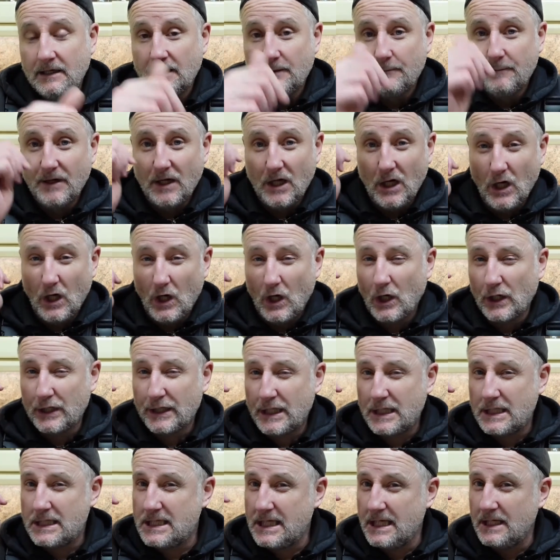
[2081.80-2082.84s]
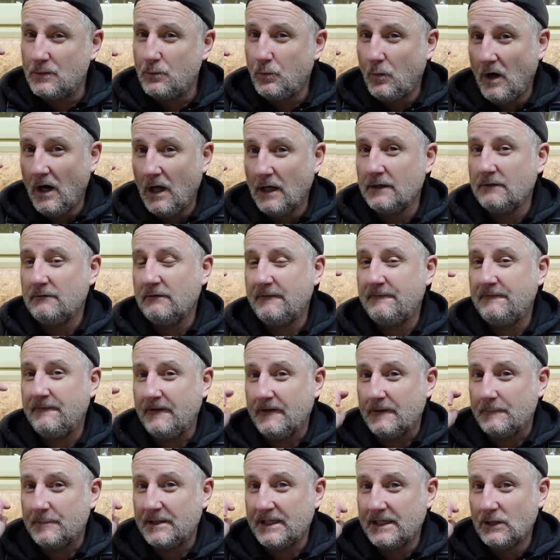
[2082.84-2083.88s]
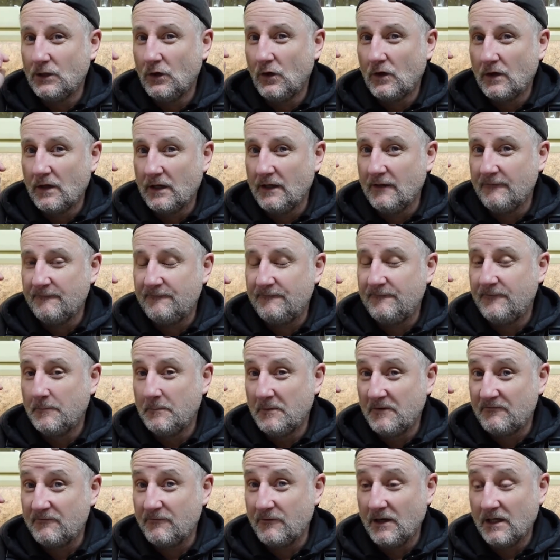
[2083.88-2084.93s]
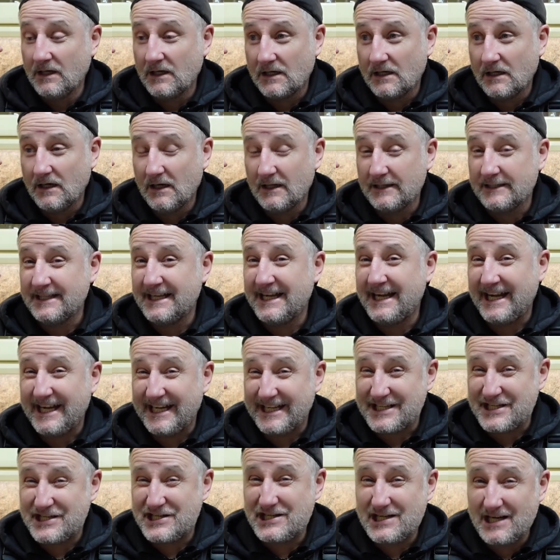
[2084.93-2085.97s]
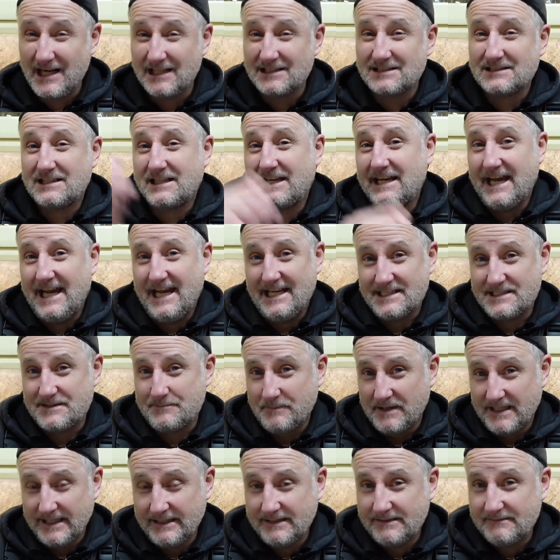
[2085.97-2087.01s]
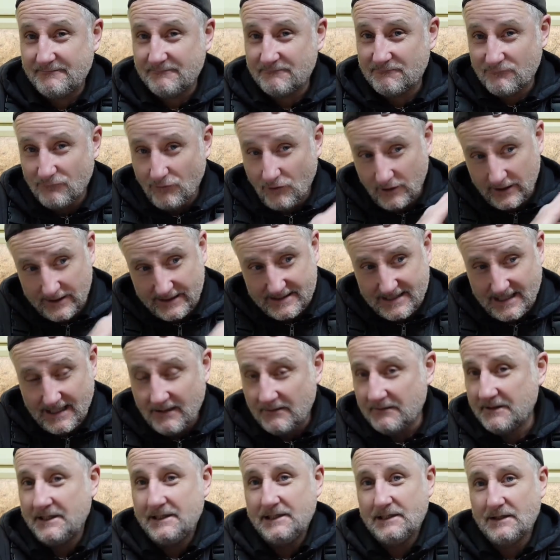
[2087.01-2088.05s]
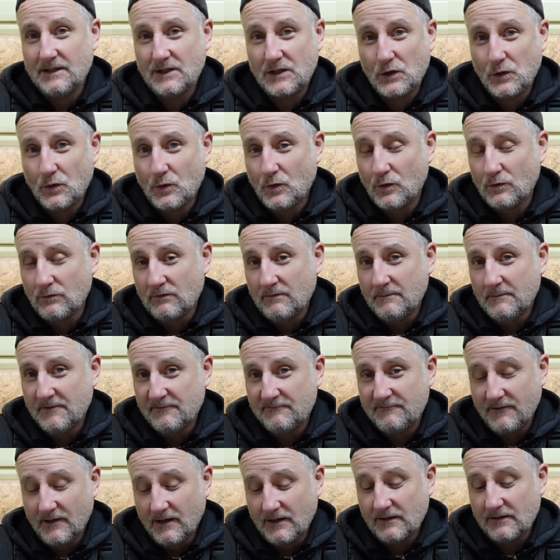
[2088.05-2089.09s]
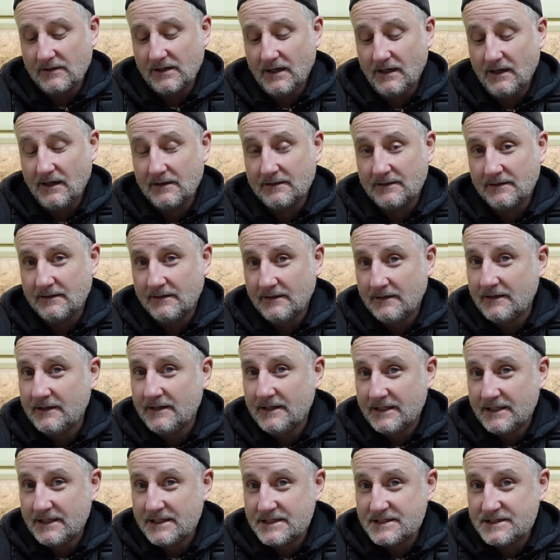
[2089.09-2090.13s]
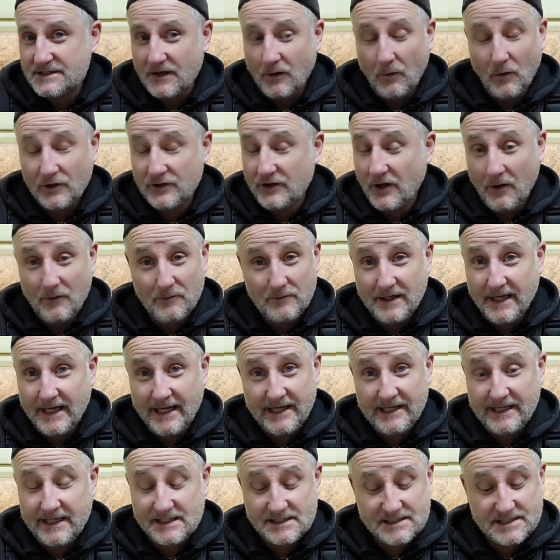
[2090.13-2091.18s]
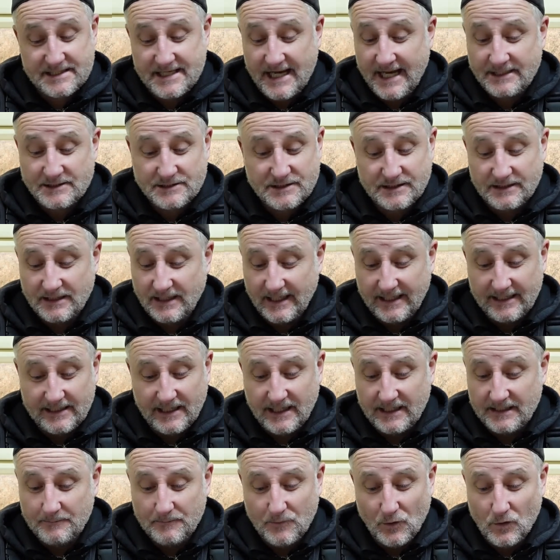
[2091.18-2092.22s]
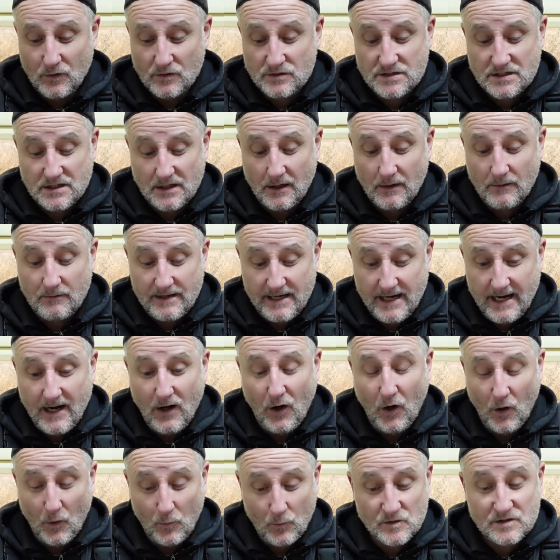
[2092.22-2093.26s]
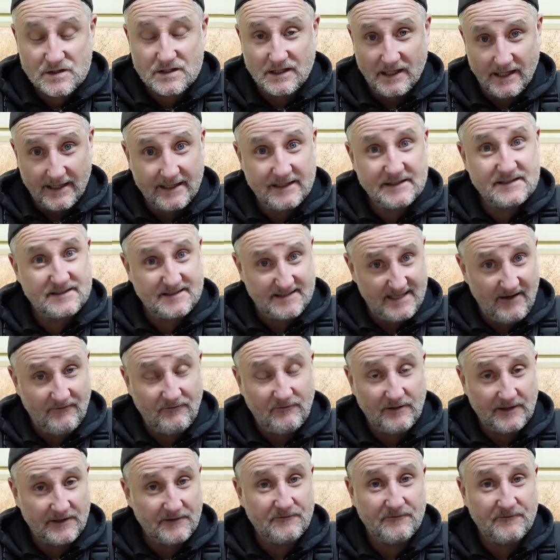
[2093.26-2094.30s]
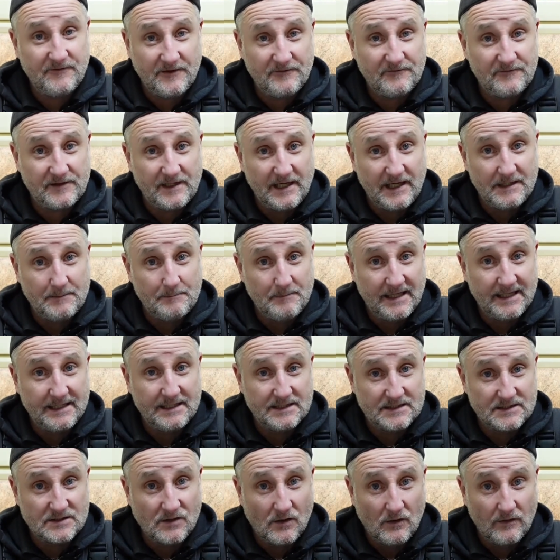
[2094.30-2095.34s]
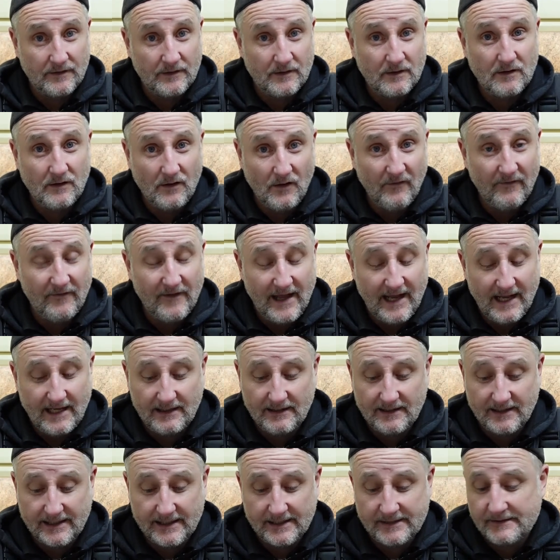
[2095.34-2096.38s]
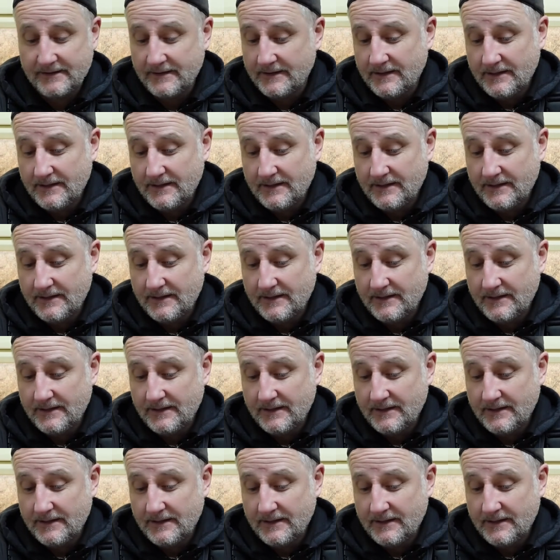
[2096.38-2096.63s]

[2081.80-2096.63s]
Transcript: But I did wonder if it'd be long enough for my front garden. It just gets me right down into the corner of my front garden. So I don't need an extension lead anymore. So yeah, I would say there's definitely 15 meters on that lead.